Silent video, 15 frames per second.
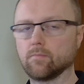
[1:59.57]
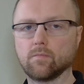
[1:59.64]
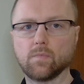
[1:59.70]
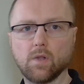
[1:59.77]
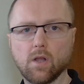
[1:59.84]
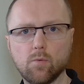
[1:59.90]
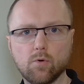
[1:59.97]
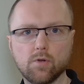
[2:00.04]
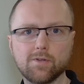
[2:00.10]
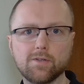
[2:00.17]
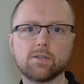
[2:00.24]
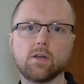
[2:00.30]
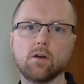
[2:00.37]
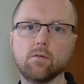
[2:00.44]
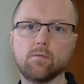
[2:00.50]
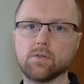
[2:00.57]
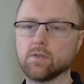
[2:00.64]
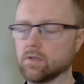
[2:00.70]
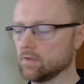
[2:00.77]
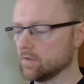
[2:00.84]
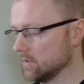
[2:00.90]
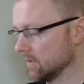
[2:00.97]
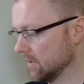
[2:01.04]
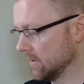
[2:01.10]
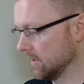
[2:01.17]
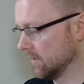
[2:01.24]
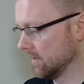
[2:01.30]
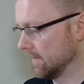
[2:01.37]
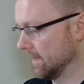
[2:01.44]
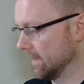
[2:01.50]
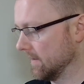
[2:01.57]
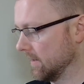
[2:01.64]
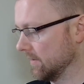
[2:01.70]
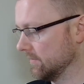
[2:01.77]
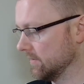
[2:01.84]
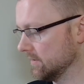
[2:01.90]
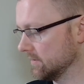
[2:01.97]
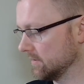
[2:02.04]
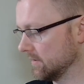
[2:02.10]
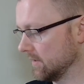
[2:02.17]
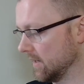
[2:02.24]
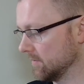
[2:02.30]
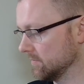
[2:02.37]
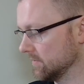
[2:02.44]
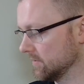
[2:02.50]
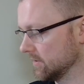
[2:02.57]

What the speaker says: Now we're on to services. And these names,